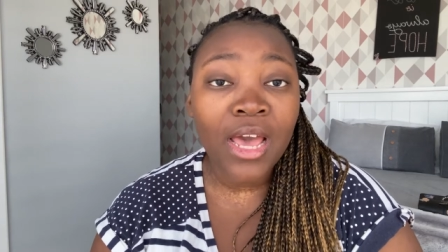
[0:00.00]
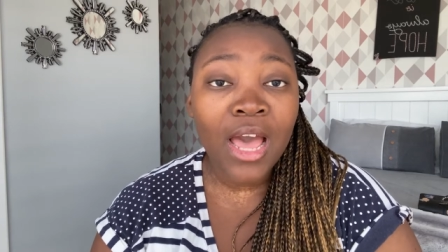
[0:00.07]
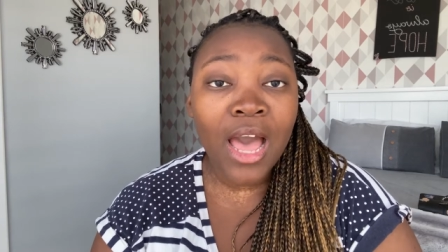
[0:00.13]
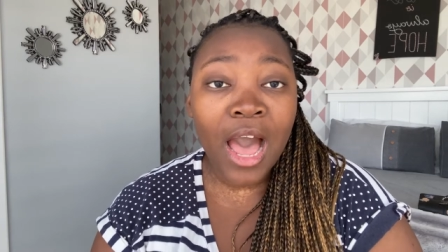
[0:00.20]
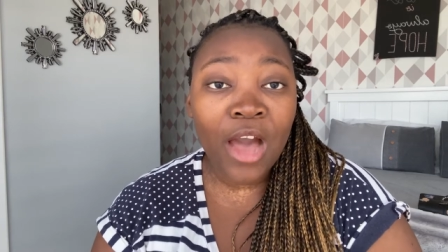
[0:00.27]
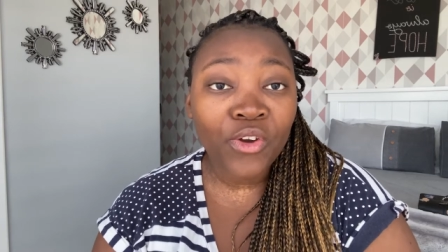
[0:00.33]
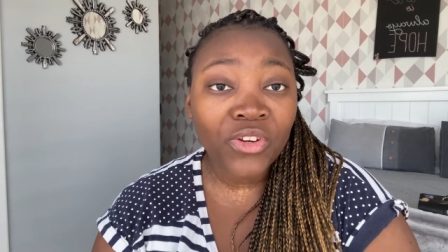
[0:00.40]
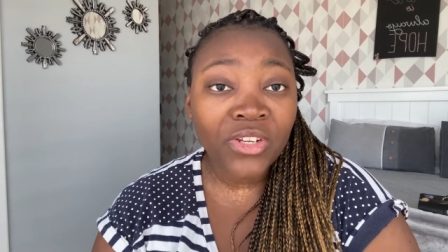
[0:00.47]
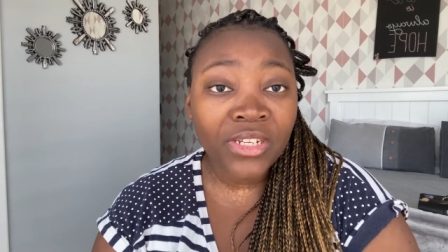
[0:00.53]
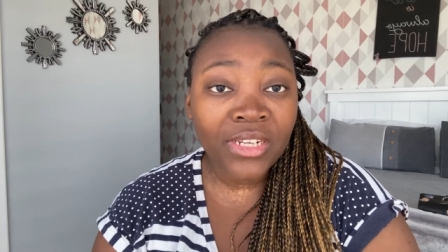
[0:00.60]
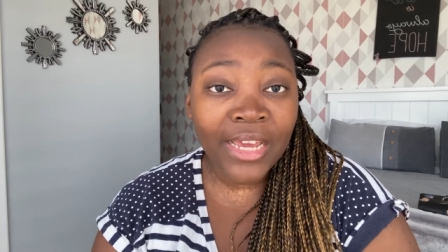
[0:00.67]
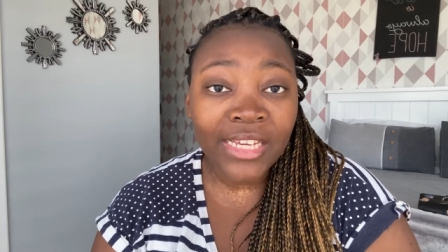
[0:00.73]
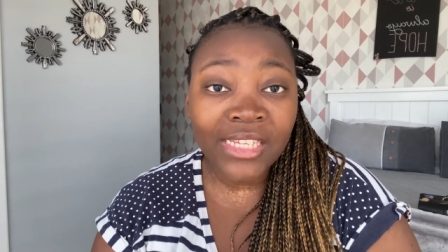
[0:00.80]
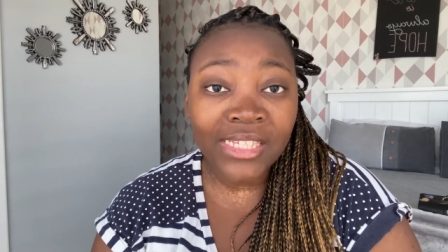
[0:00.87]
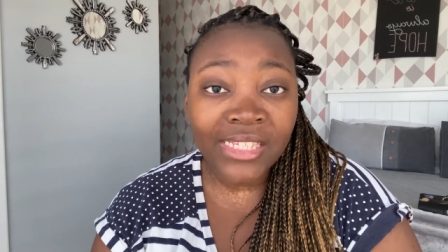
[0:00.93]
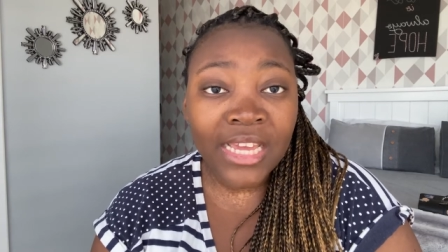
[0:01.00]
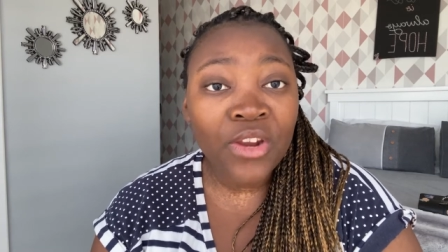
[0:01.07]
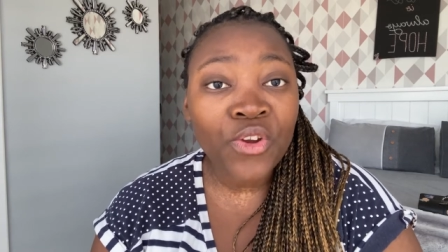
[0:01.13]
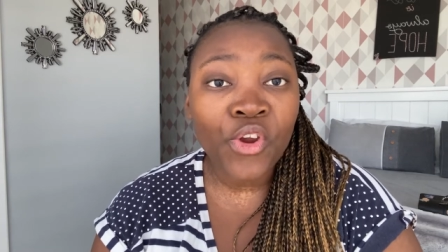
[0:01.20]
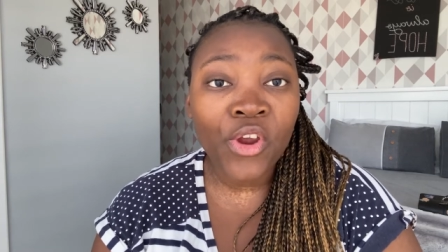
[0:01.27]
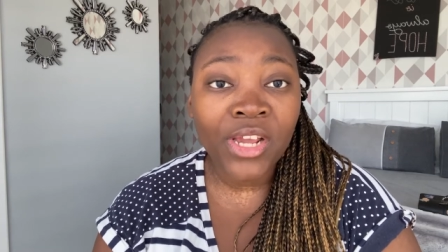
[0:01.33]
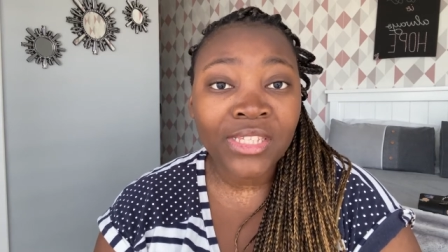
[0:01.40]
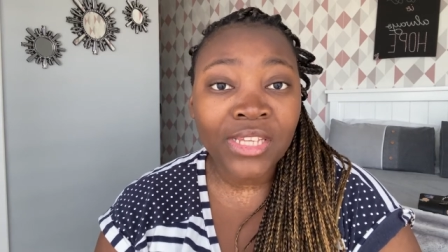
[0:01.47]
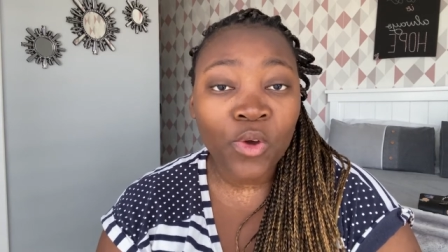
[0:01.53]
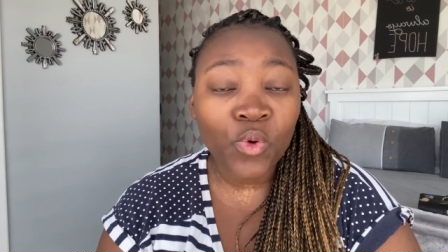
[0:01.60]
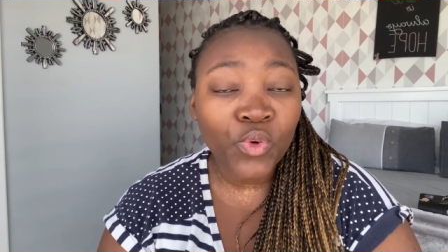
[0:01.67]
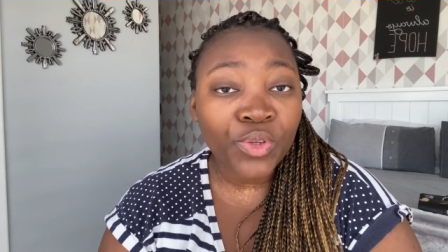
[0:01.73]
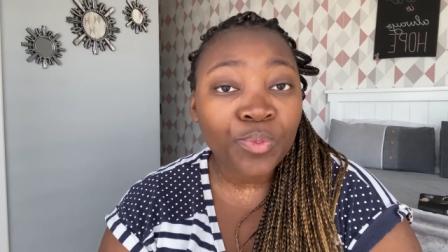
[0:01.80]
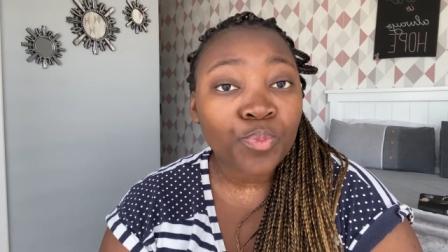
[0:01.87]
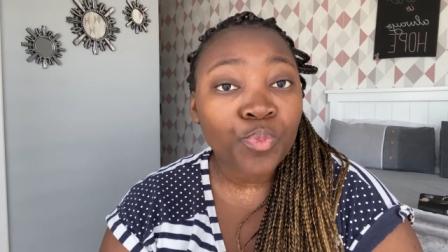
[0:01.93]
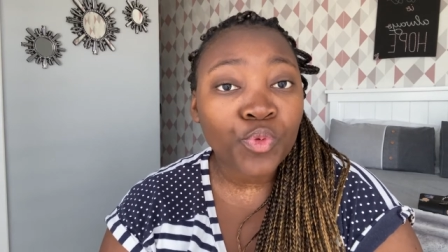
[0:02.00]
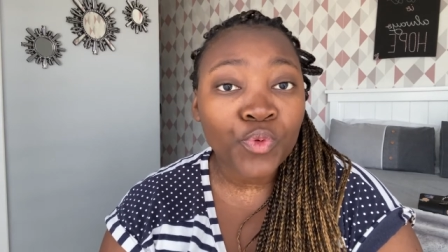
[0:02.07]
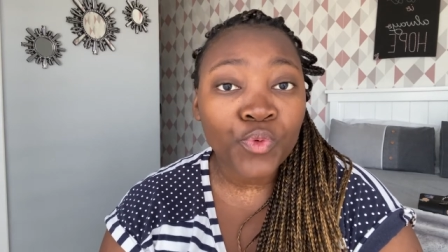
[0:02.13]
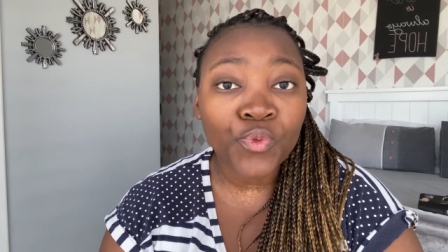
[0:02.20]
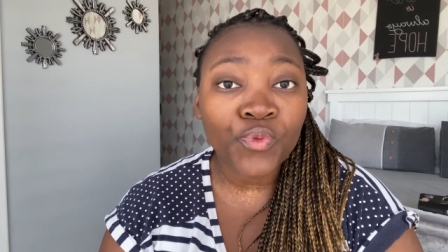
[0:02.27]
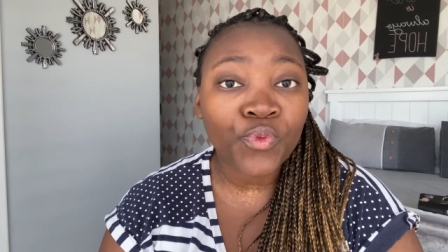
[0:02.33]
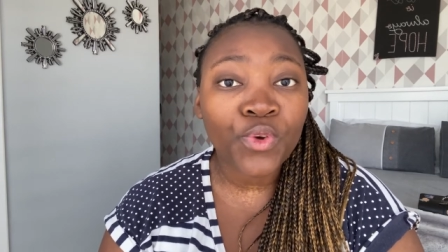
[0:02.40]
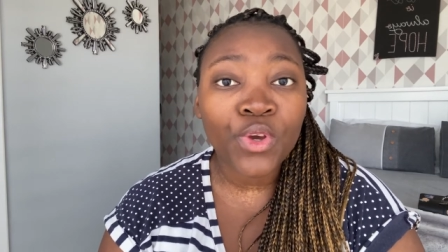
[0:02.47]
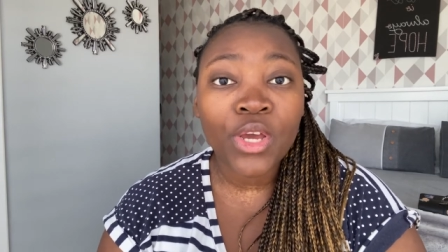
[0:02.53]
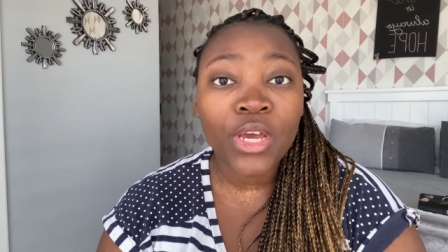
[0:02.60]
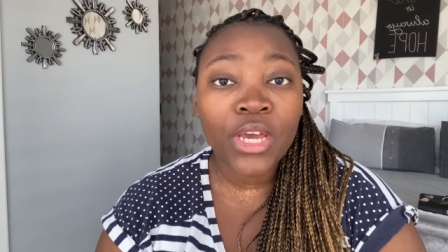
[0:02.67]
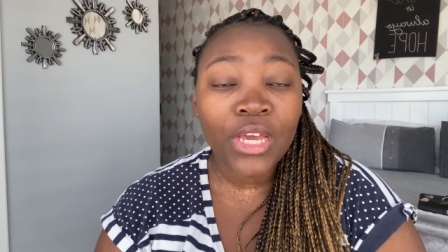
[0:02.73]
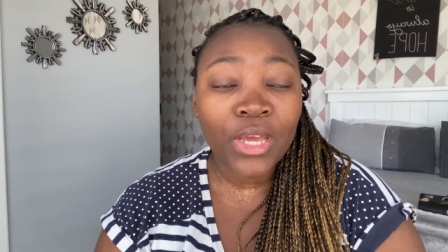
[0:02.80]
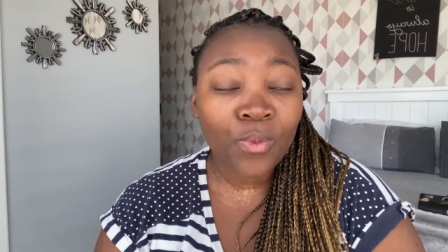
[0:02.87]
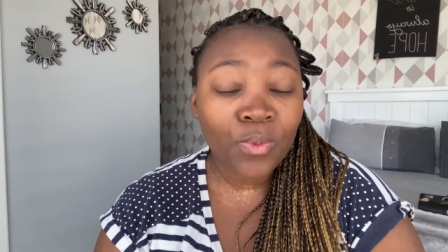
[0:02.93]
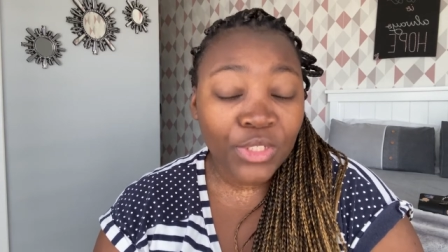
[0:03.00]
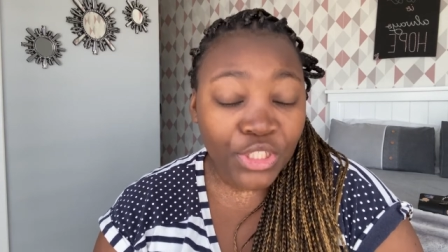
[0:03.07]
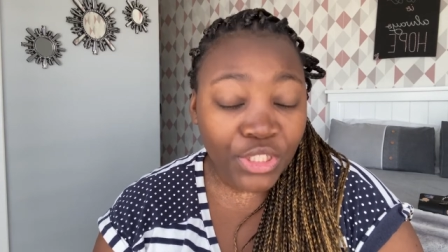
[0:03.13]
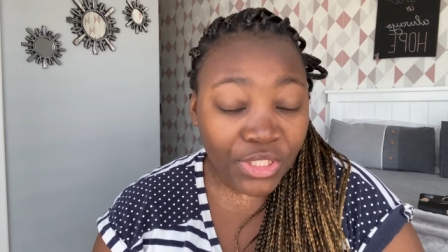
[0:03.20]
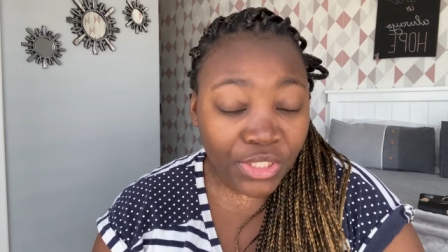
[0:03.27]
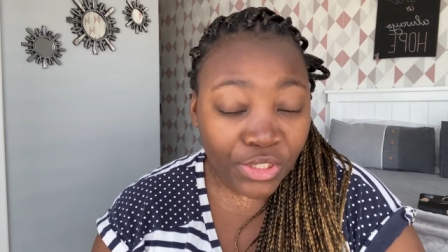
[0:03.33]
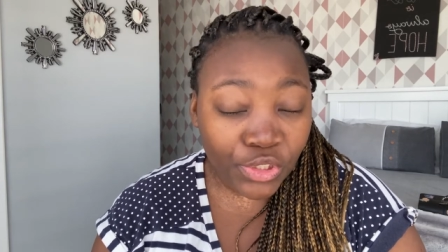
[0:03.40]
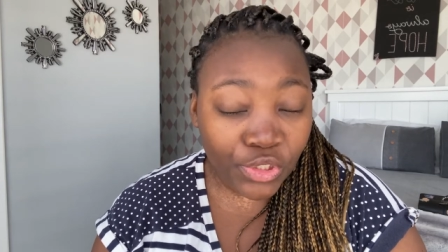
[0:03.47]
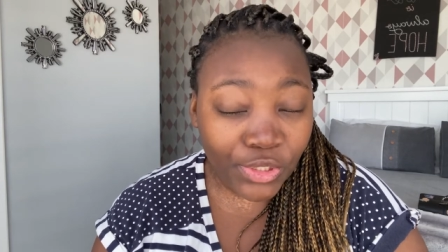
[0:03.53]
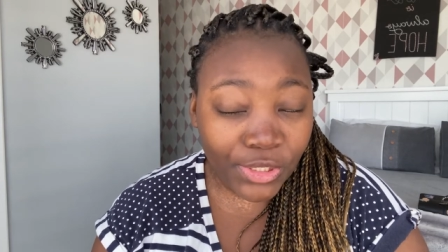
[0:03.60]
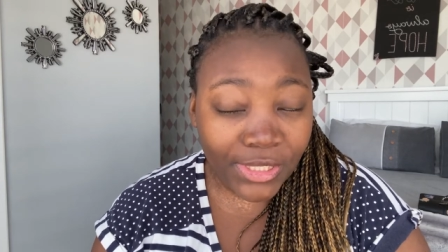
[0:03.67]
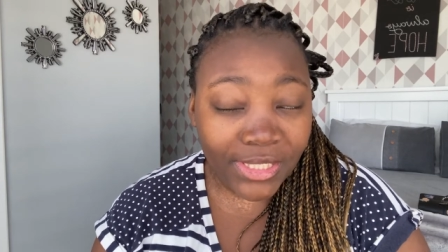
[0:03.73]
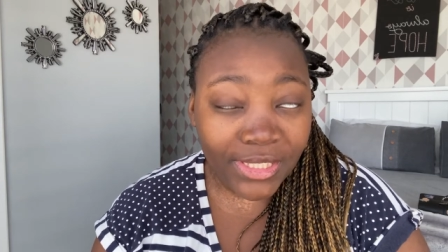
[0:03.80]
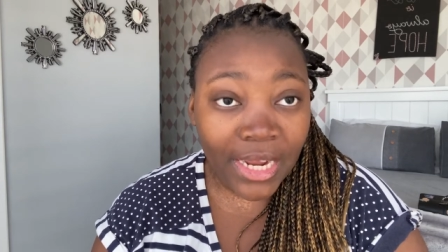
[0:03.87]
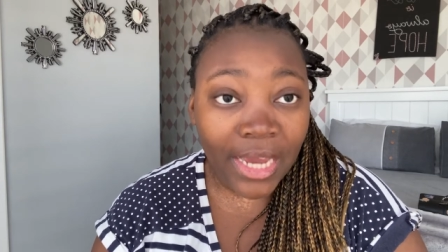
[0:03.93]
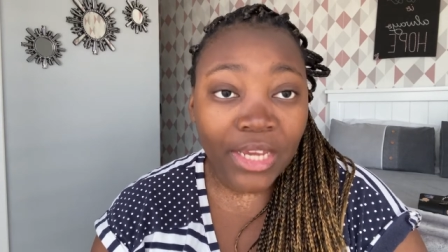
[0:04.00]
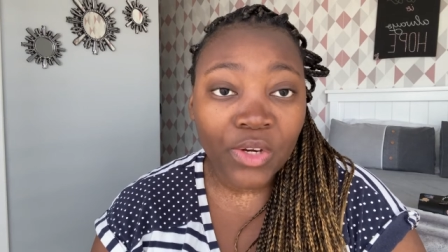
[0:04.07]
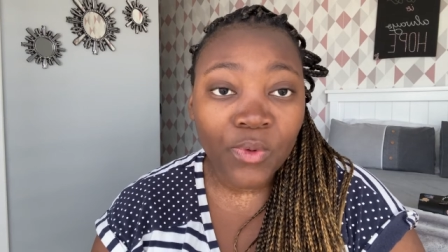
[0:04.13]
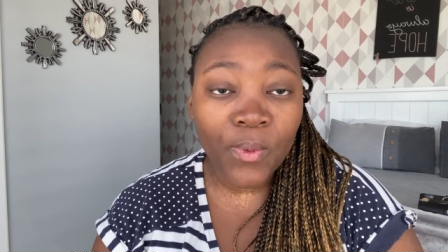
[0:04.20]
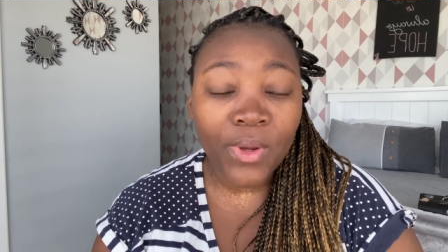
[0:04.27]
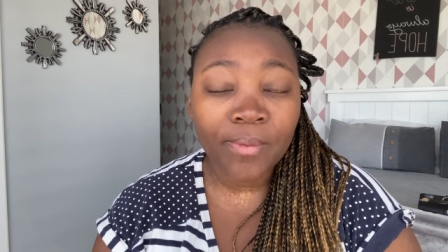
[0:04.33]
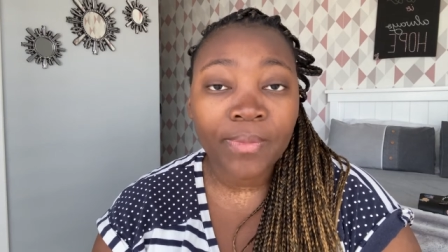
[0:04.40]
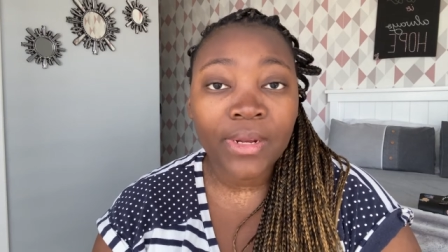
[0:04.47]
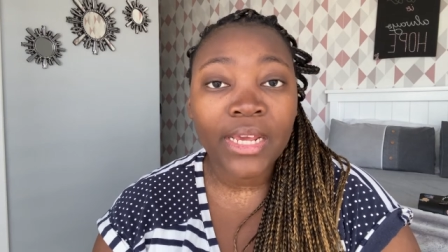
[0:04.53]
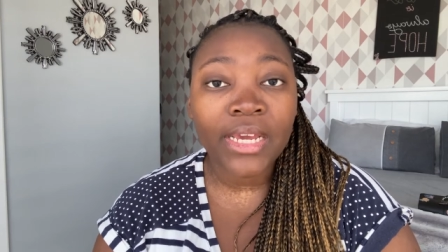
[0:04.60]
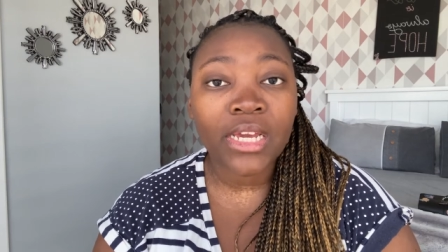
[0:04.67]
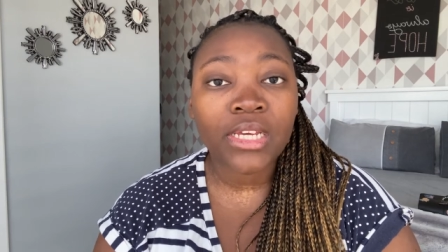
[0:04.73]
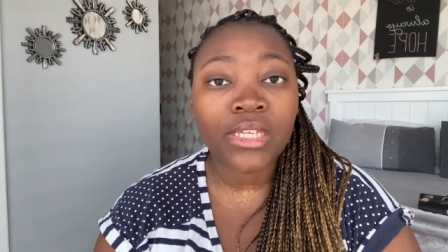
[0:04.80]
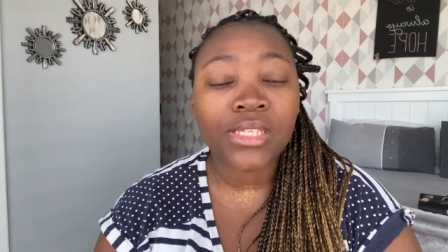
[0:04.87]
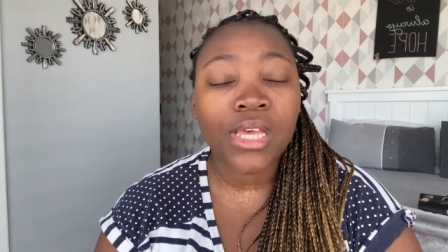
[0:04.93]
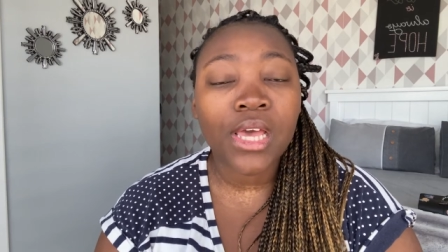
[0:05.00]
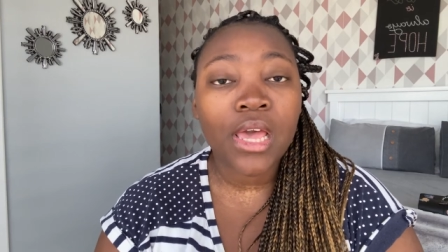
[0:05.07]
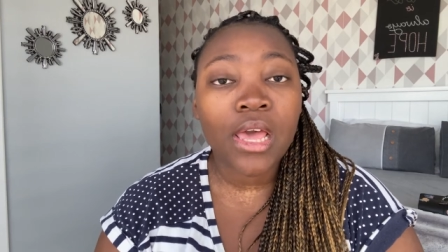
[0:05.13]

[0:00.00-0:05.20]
I couldn't accelerate. I couldn't move. It was just stuck in one place.